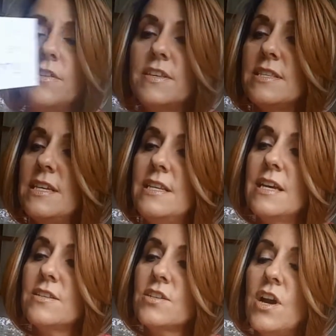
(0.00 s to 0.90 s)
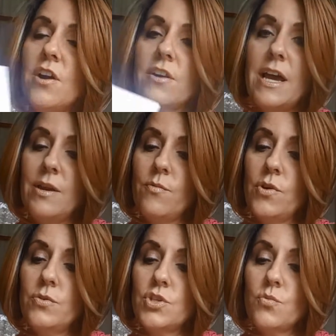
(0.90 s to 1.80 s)
And this index card, I
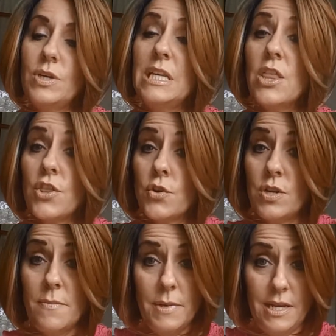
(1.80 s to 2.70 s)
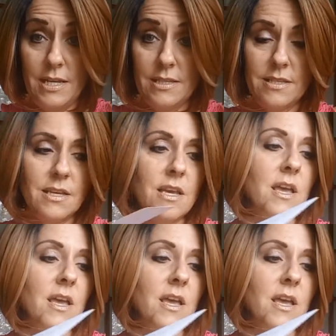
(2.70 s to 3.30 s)
wrote, read 30 minutes.